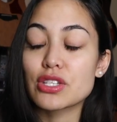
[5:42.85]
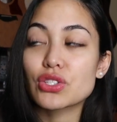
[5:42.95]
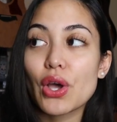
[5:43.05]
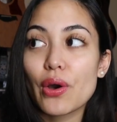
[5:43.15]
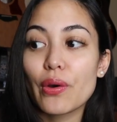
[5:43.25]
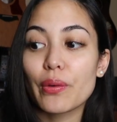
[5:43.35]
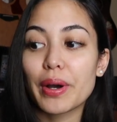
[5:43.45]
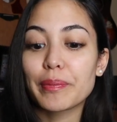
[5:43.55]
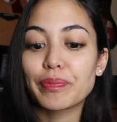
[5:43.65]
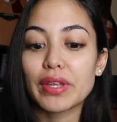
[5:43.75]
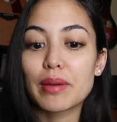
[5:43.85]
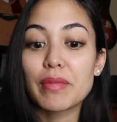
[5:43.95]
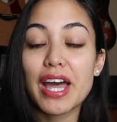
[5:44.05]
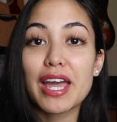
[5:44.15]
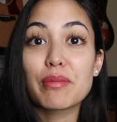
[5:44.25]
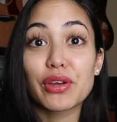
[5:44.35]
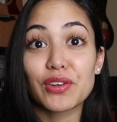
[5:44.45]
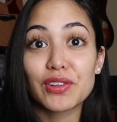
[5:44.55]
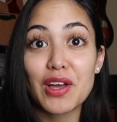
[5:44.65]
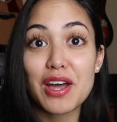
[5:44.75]
So my
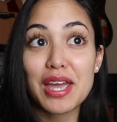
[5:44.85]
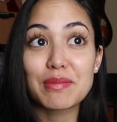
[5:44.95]
brother-in-law